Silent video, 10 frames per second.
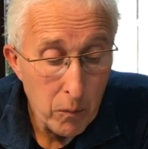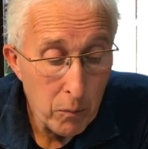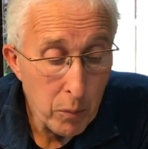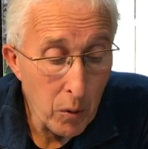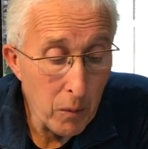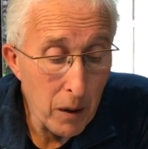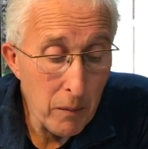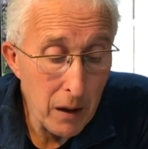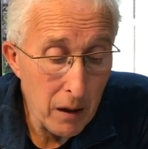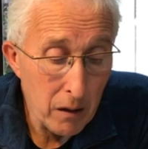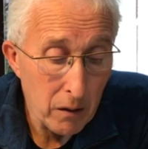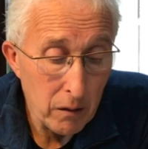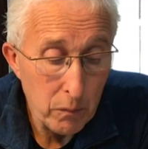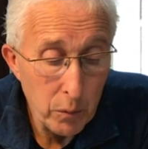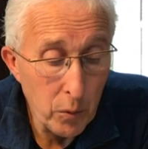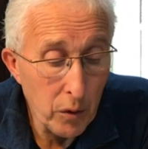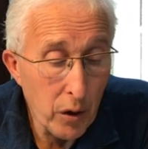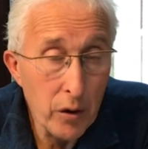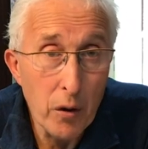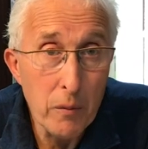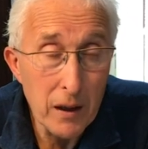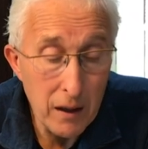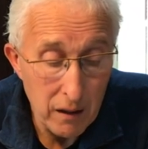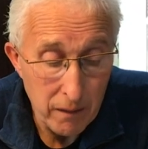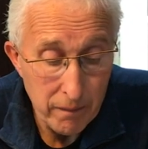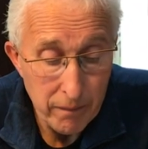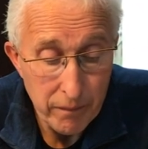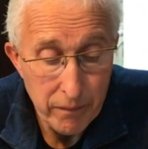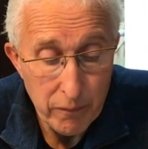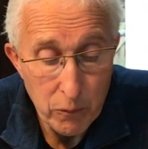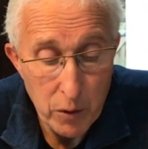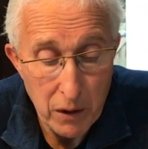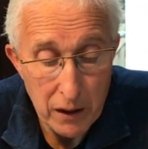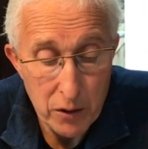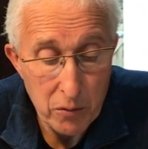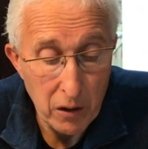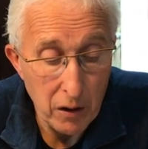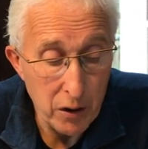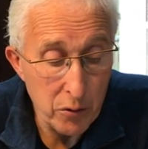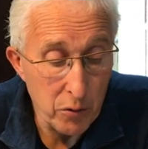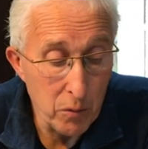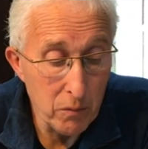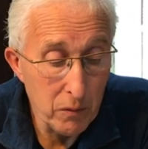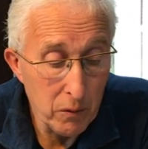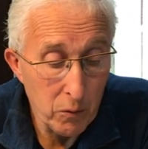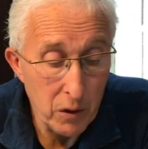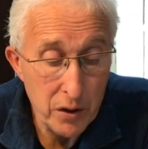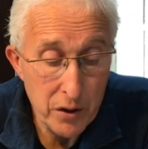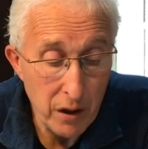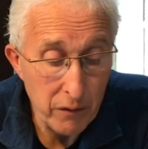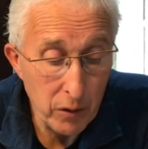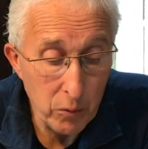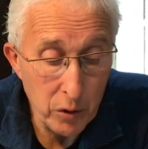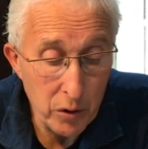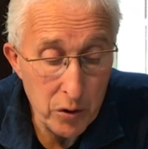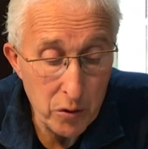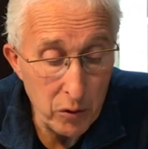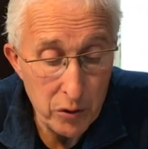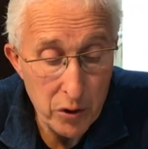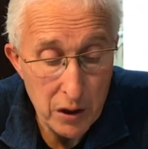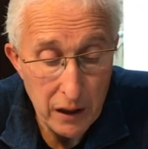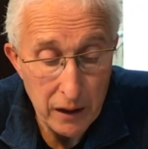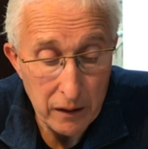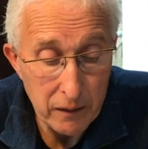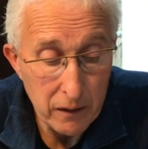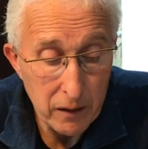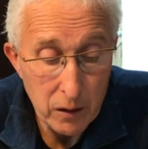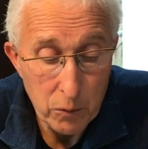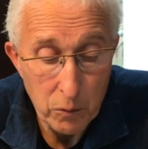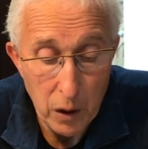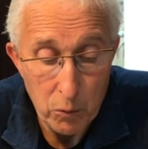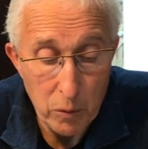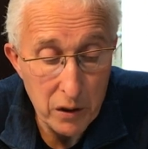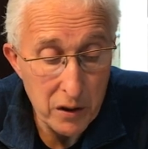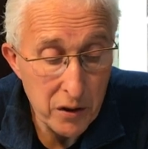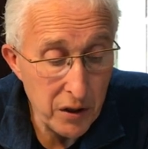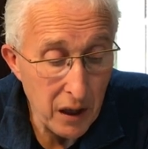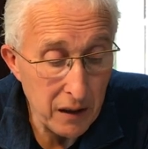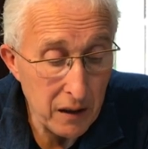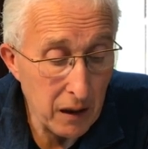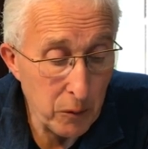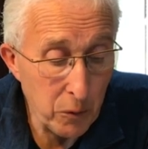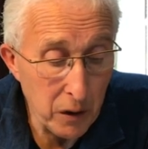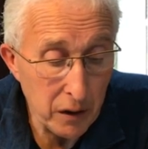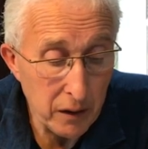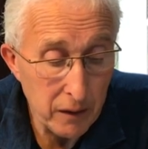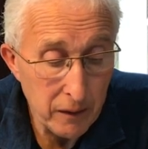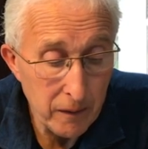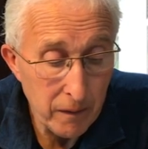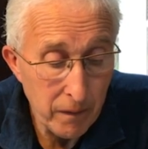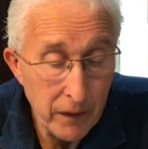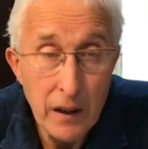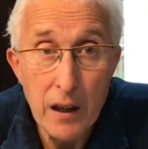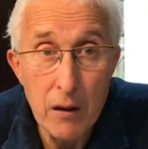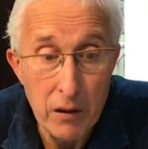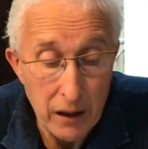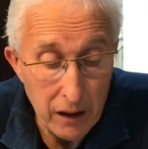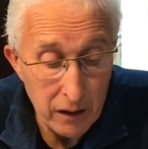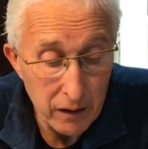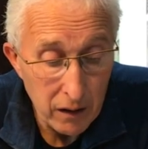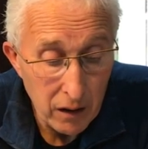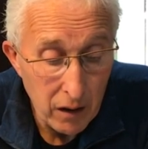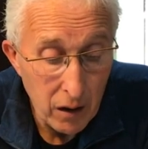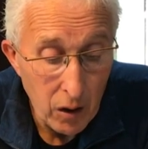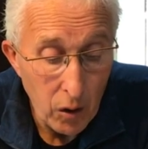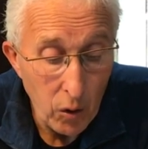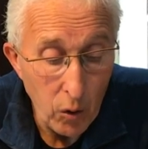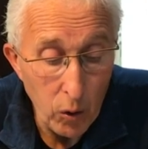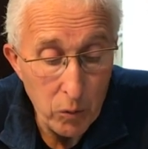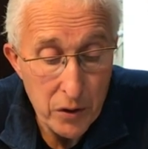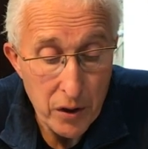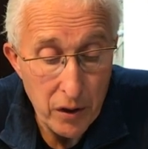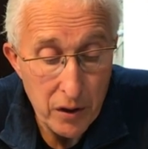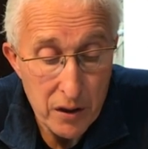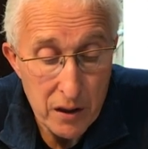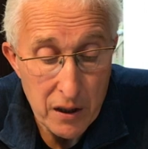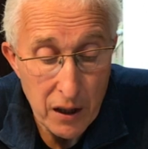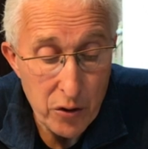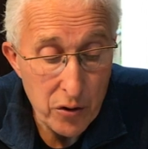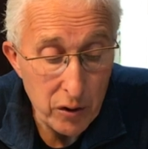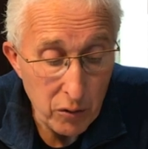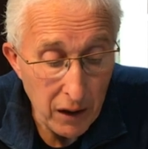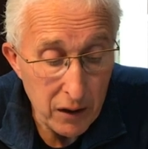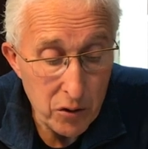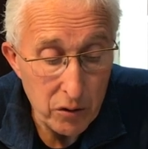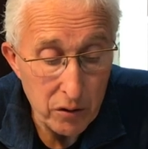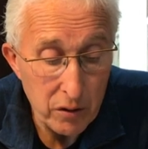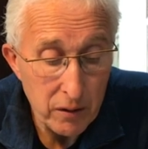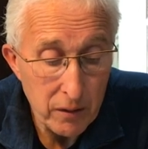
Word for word: Poor ma mère, poor un ami. We went into a large room where several wounded soldiers lay, while women sat at work. Here again, all was earnest attention and gratitude.